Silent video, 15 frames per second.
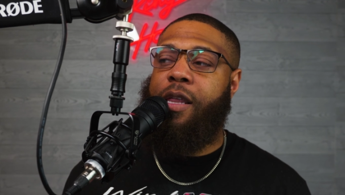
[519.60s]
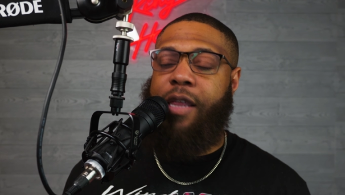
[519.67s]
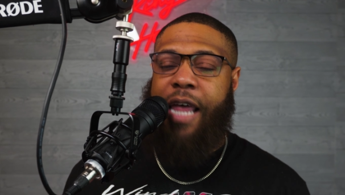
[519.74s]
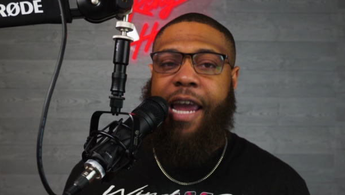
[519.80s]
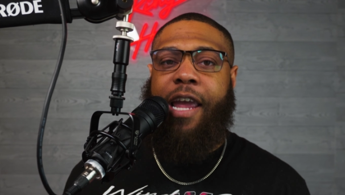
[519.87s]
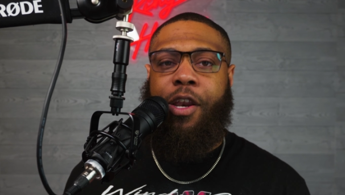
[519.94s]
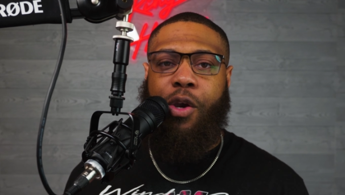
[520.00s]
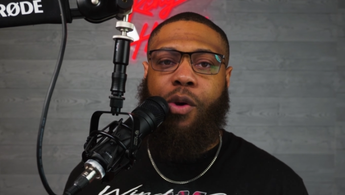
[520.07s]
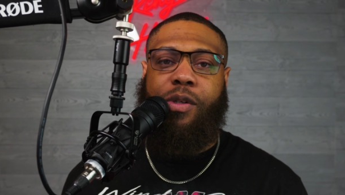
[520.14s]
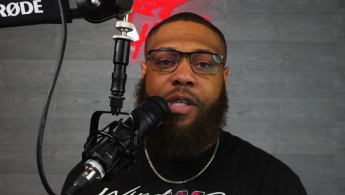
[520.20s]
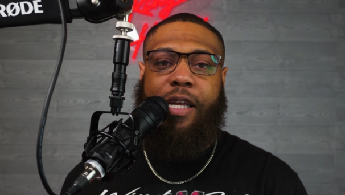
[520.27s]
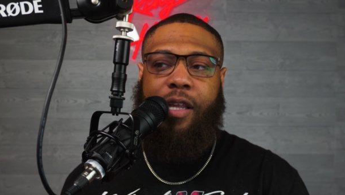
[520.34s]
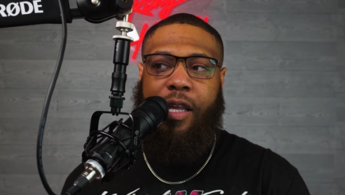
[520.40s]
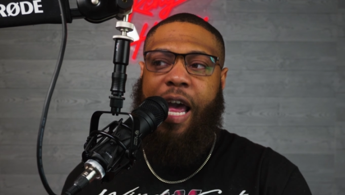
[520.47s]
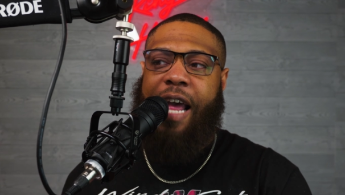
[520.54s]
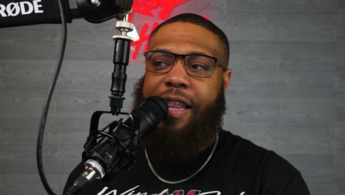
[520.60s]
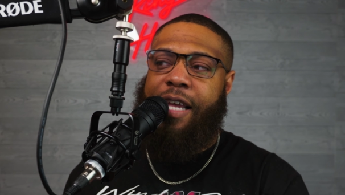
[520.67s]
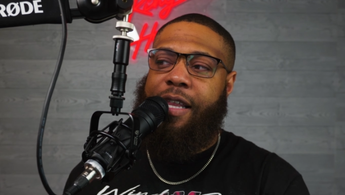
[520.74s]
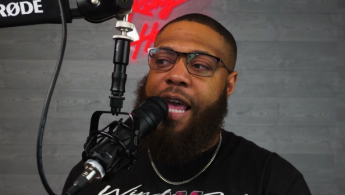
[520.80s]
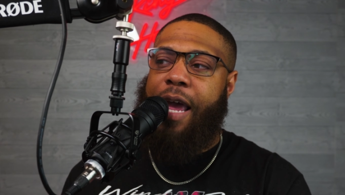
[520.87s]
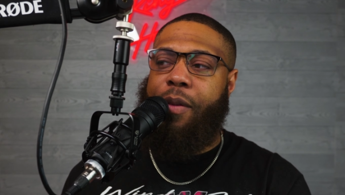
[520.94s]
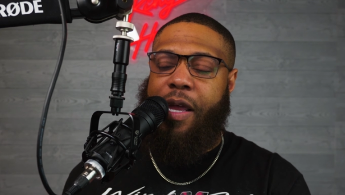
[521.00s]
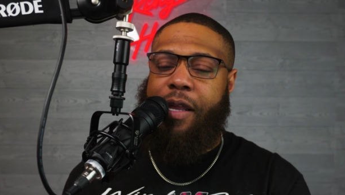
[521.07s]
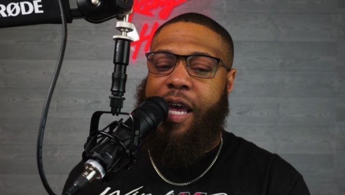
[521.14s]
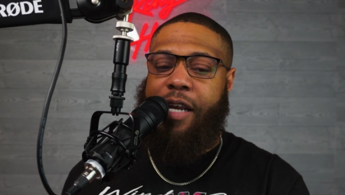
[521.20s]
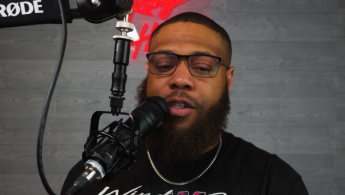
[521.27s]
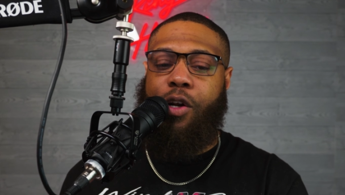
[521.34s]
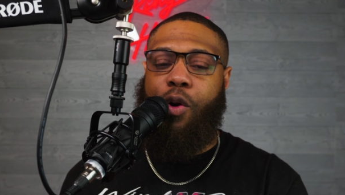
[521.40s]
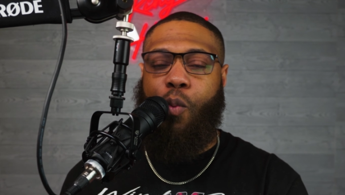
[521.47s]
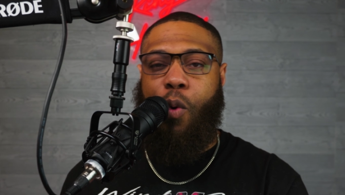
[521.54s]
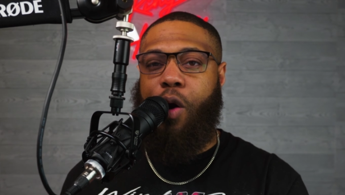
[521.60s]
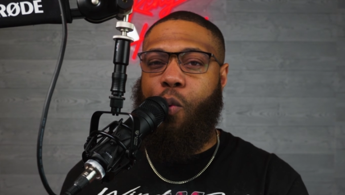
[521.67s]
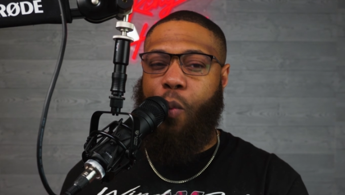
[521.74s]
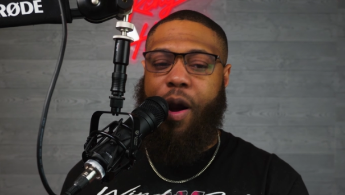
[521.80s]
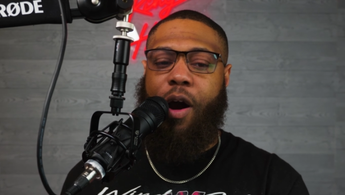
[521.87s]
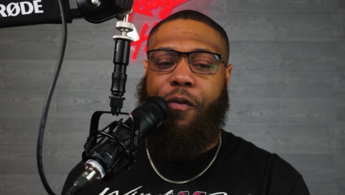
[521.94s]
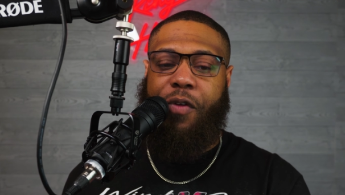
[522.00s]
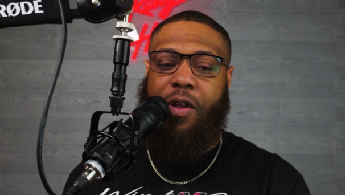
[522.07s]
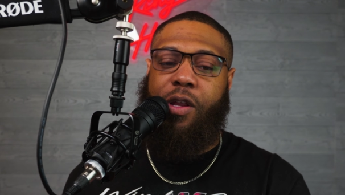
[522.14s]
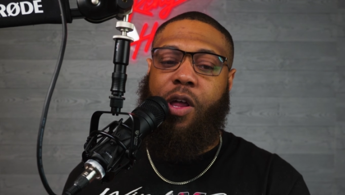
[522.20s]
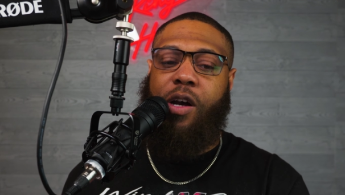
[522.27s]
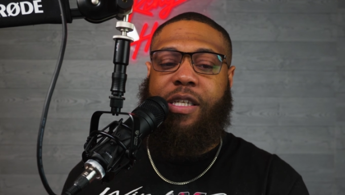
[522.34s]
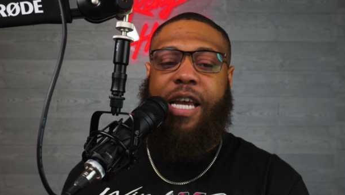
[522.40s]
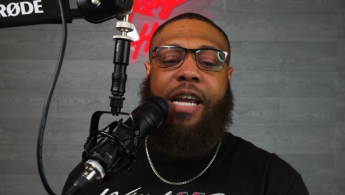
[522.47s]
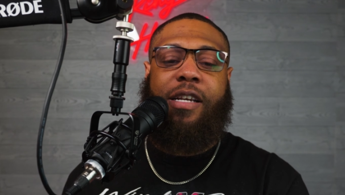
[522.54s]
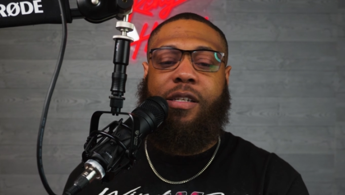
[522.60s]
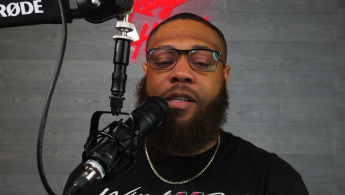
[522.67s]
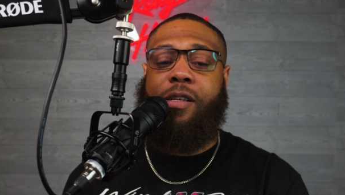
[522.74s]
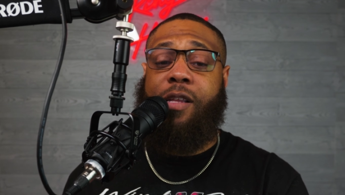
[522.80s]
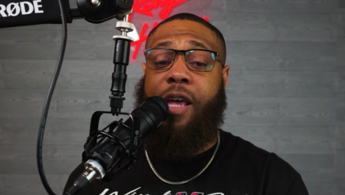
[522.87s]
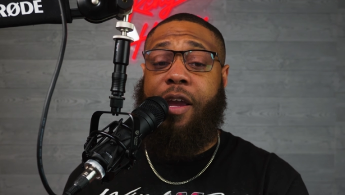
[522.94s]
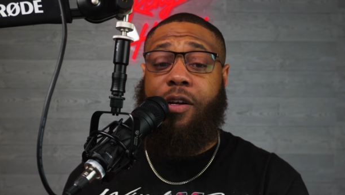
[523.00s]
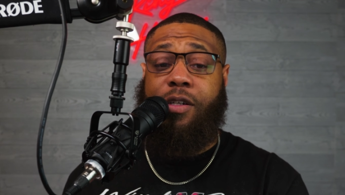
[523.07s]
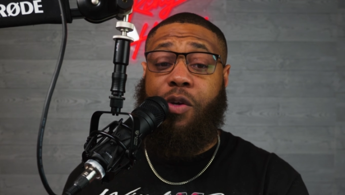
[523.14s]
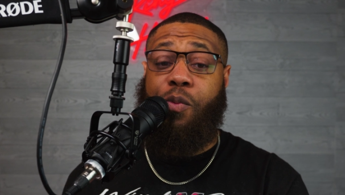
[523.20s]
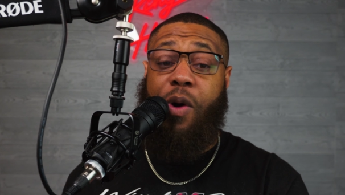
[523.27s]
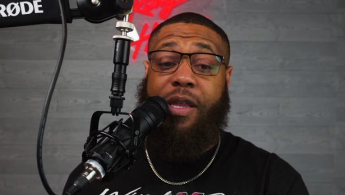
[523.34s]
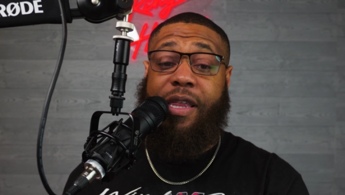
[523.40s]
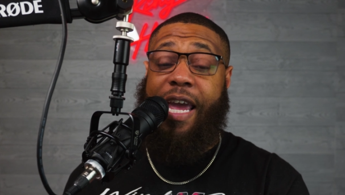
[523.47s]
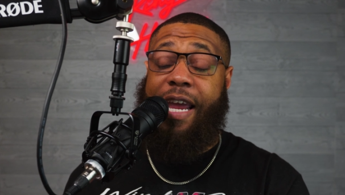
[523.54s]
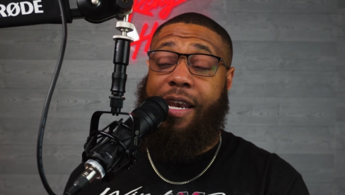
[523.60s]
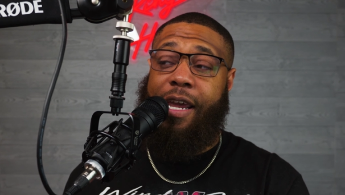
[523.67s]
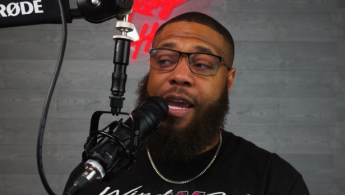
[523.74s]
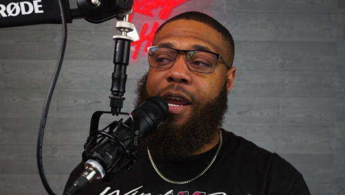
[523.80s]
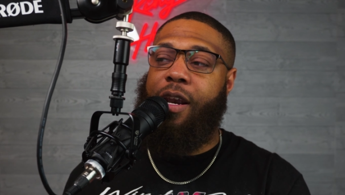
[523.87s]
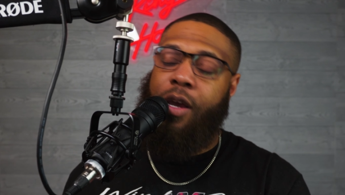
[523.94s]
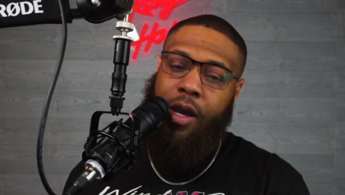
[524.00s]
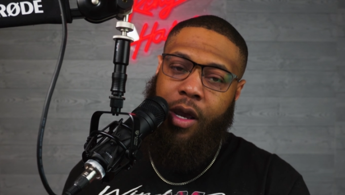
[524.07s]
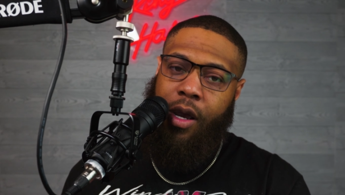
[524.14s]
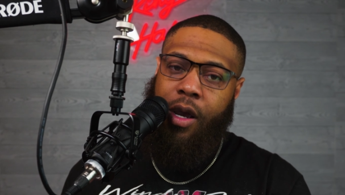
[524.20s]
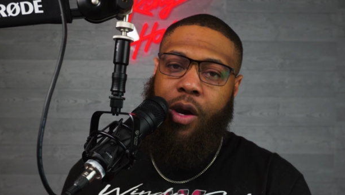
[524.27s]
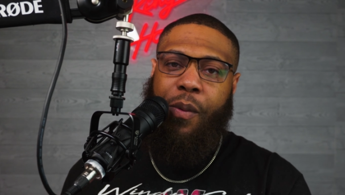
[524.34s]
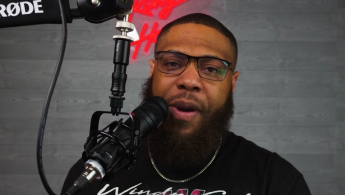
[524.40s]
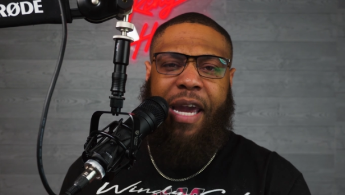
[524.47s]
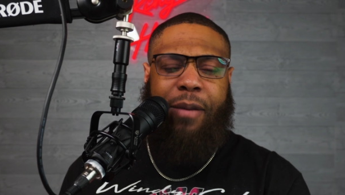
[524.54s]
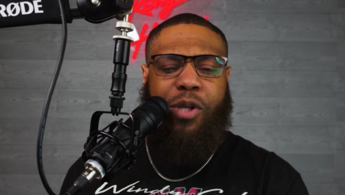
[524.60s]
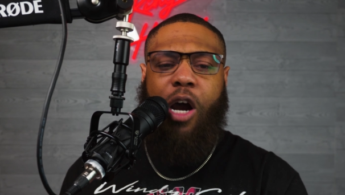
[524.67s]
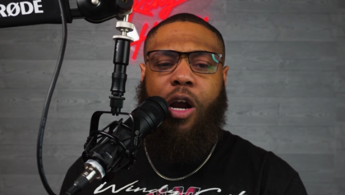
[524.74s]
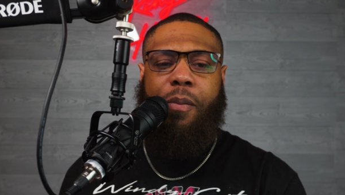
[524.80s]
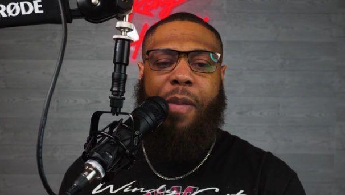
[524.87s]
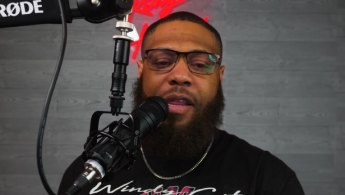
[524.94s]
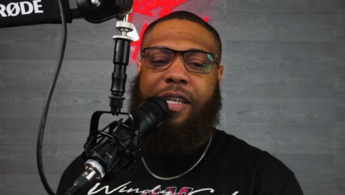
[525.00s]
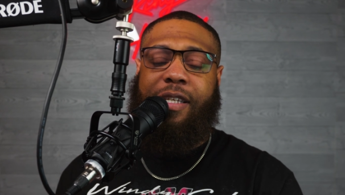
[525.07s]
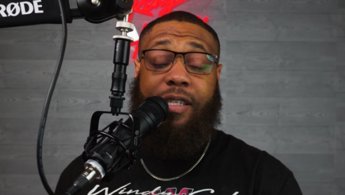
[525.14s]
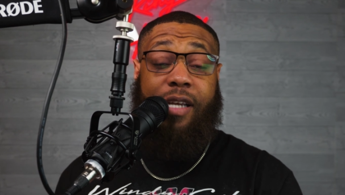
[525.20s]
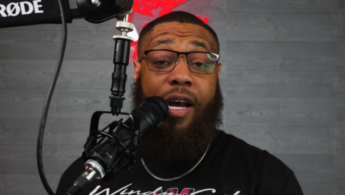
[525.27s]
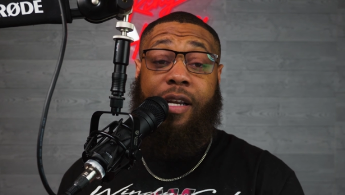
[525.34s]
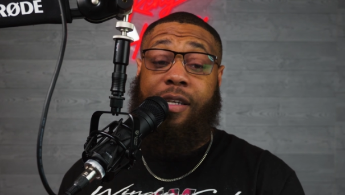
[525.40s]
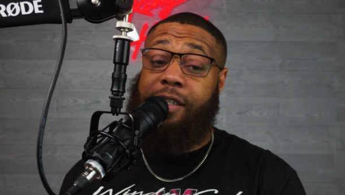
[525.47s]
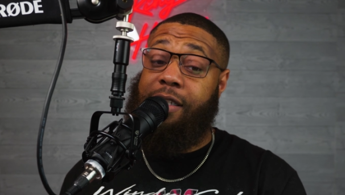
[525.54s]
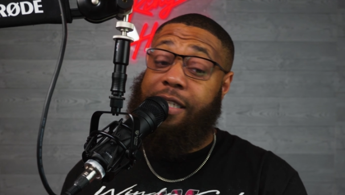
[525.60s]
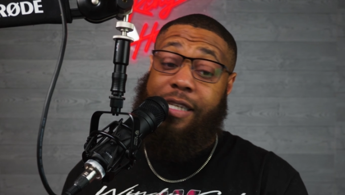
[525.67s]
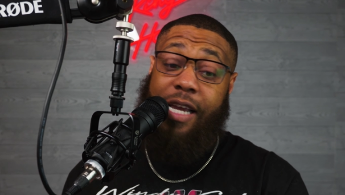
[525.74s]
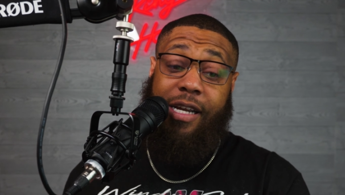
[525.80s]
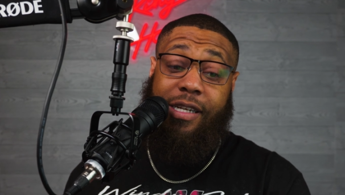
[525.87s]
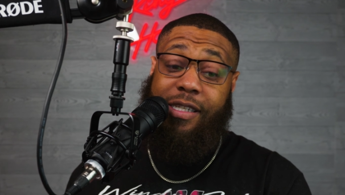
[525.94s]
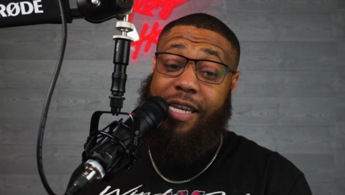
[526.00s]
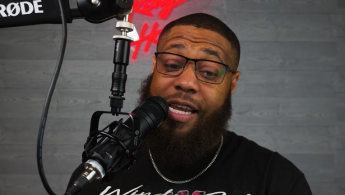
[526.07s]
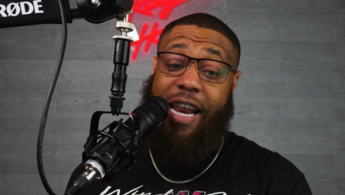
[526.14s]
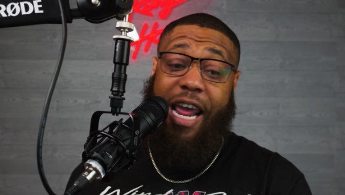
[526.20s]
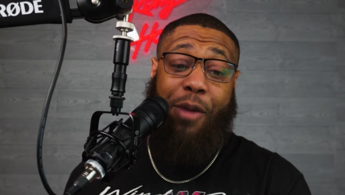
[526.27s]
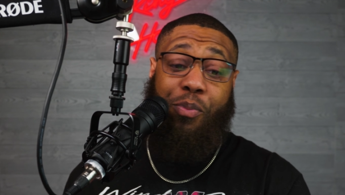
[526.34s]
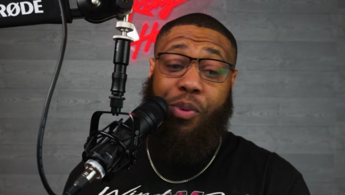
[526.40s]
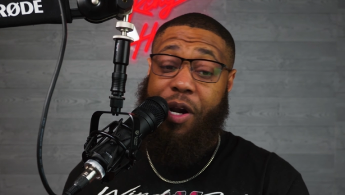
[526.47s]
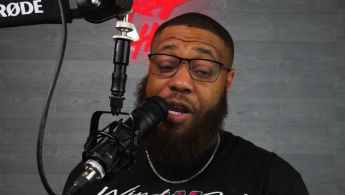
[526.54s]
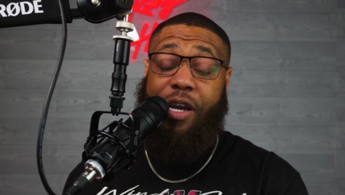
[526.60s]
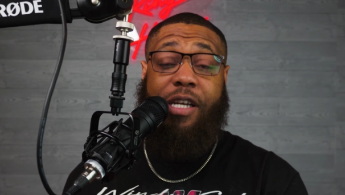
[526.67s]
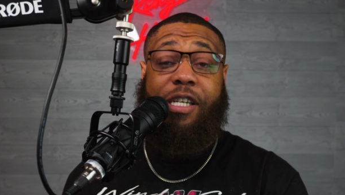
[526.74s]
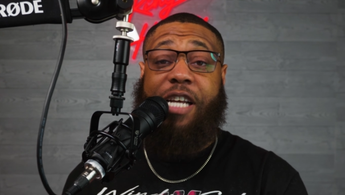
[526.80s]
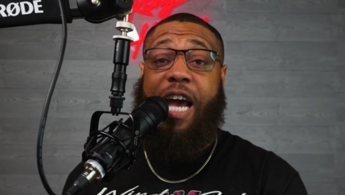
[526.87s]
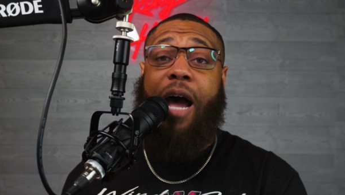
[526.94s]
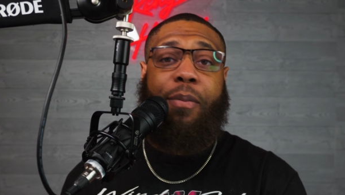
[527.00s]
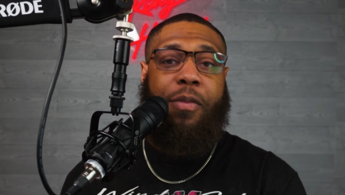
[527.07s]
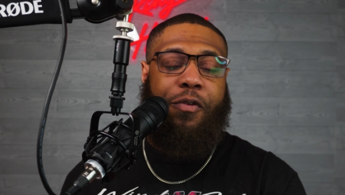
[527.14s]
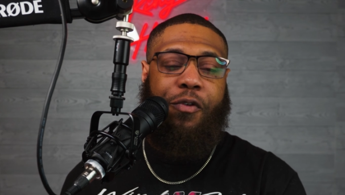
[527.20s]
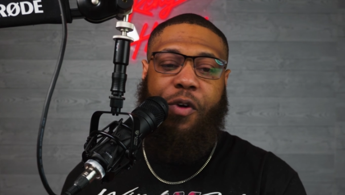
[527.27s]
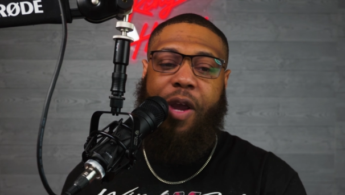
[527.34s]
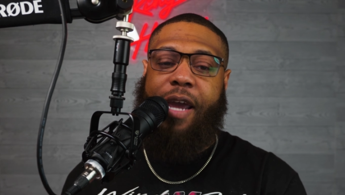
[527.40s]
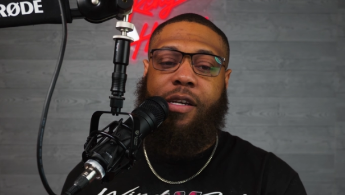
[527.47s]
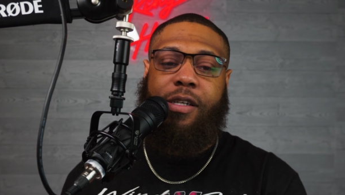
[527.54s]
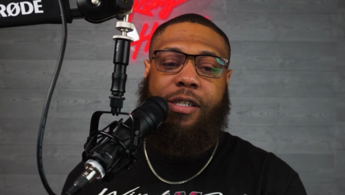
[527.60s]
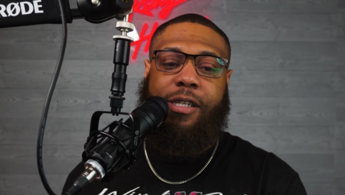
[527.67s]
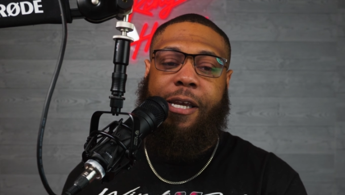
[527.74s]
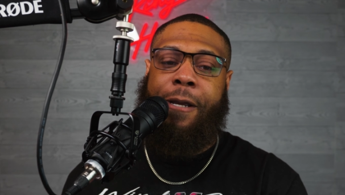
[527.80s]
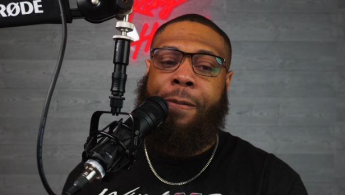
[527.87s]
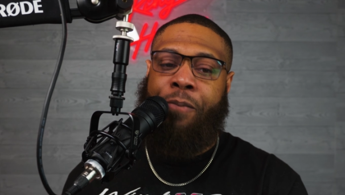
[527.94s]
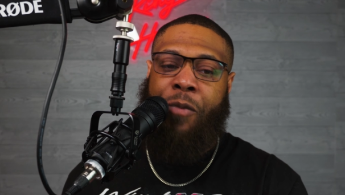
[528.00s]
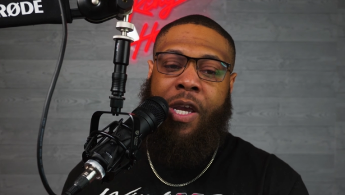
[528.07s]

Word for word: They can use it. I think that, that that's going to work well for the Los Angeles Lakers and what they need. Keep talking about the Suns. The Suns did a pretty good job in free agency,